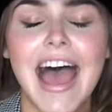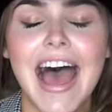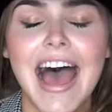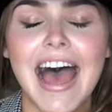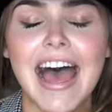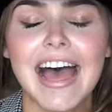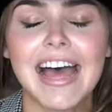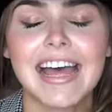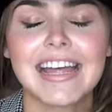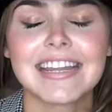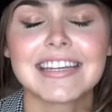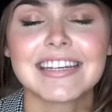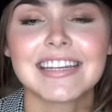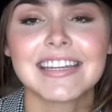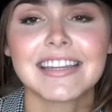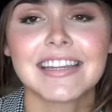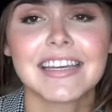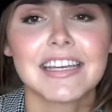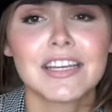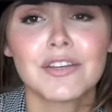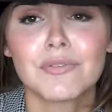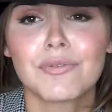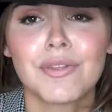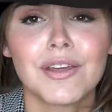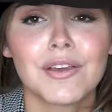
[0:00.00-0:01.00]
And
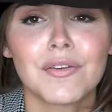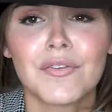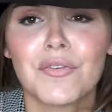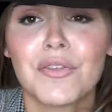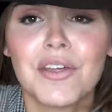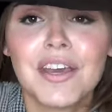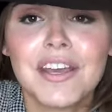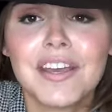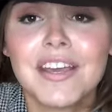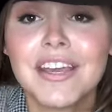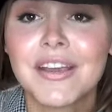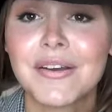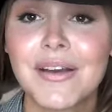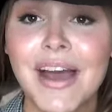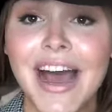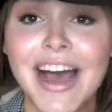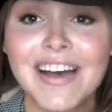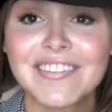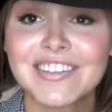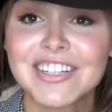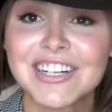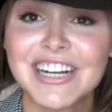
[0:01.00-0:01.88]
thank you, thank you, thank you. Have